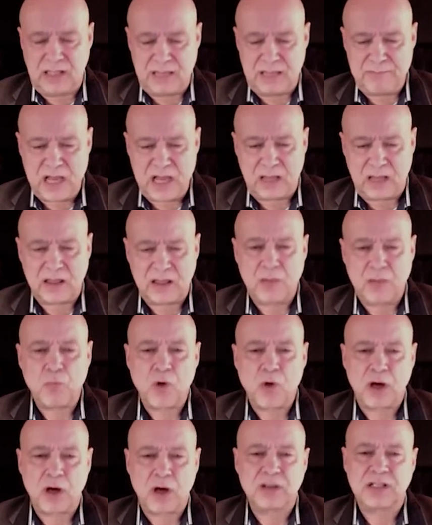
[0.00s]
make them
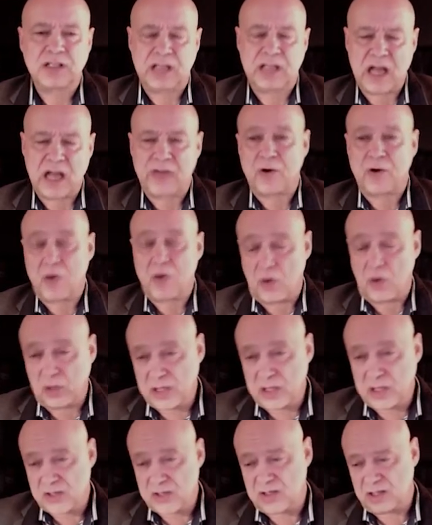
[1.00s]
work together
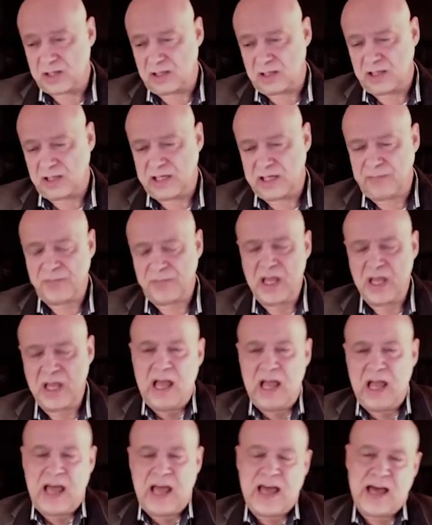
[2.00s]
holistically,
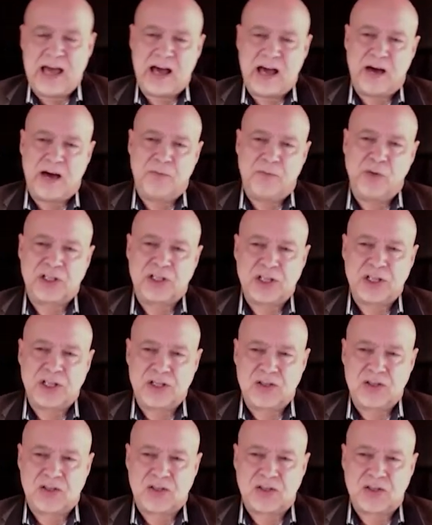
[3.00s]
which
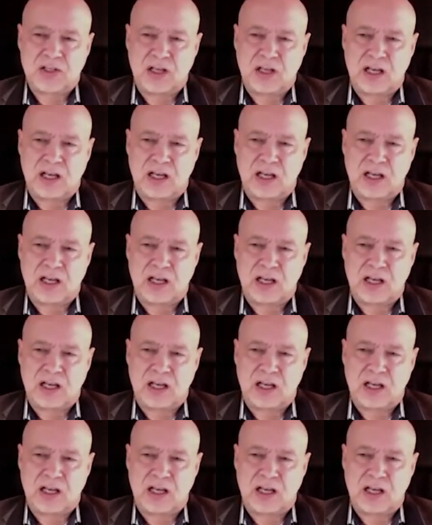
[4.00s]
is